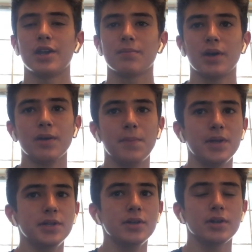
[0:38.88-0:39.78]
and in my
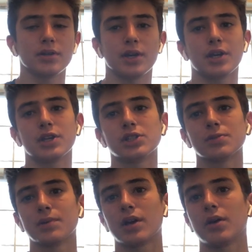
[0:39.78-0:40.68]
opinion, Nike
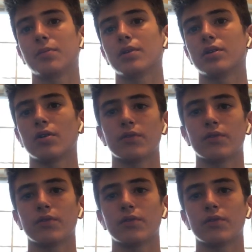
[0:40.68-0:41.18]
just became an